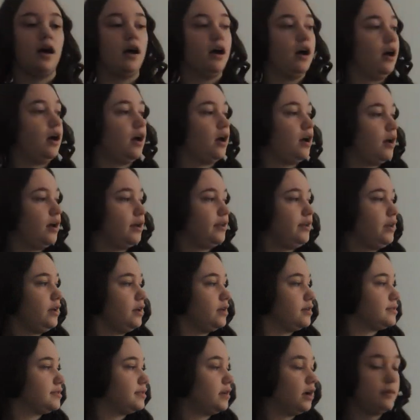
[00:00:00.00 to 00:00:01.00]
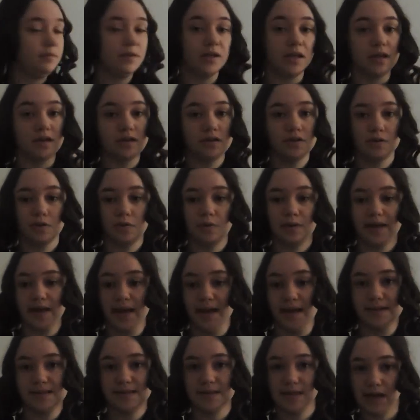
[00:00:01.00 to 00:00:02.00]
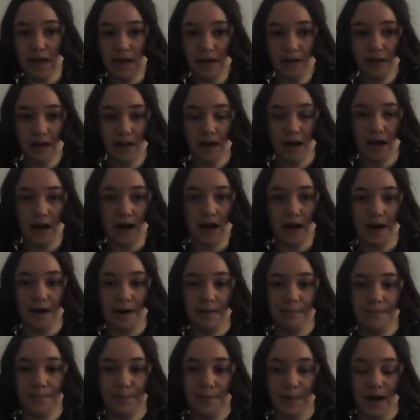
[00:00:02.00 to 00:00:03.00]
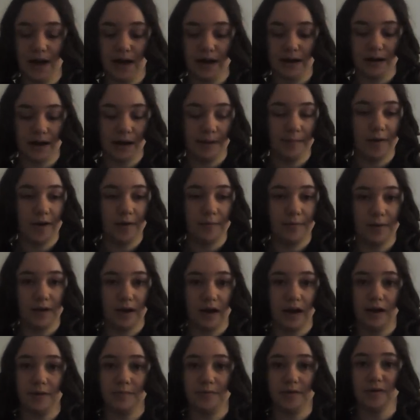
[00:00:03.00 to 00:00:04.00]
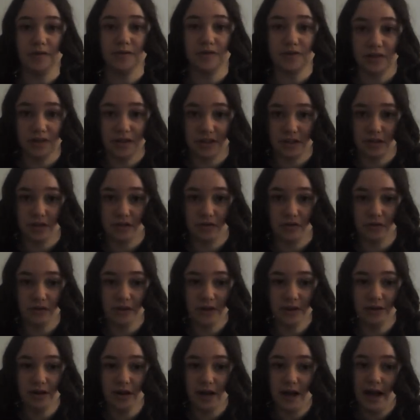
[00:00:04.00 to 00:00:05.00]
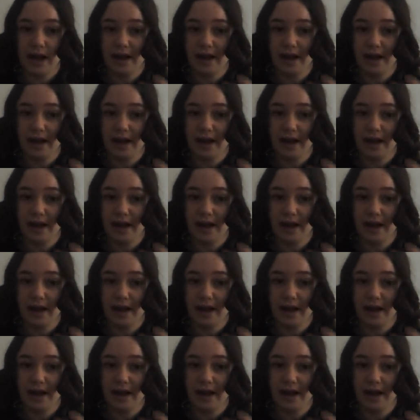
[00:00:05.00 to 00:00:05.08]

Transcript: Yeah, so I'm going to do a quick hairstyle, but I hope you enjoyed this tutorial.